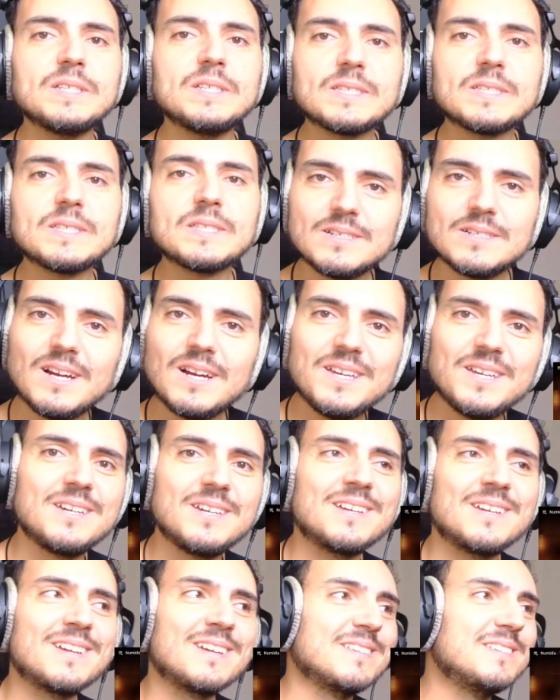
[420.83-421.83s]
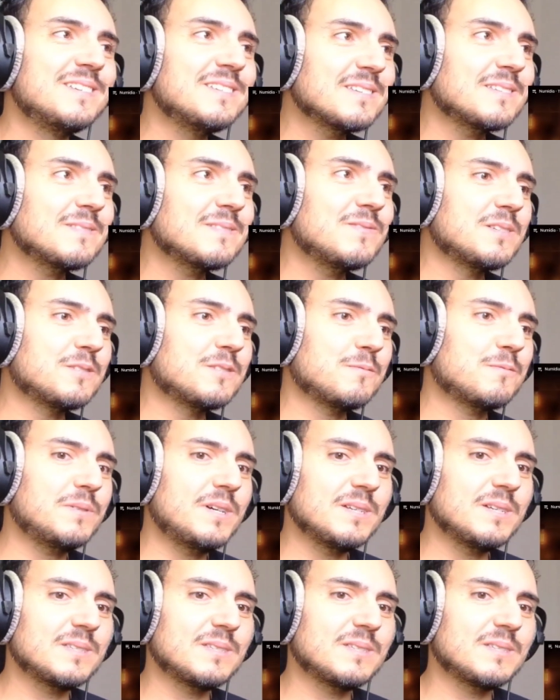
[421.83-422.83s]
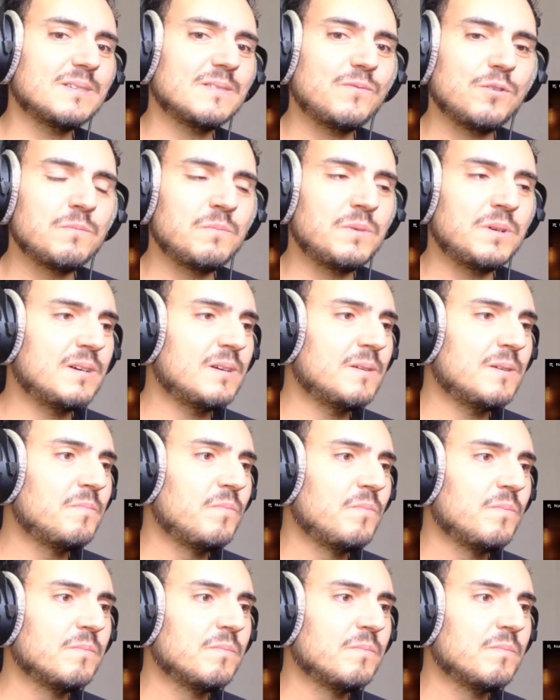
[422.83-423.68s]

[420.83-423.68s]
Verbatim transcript: crying. This is very surprising for me.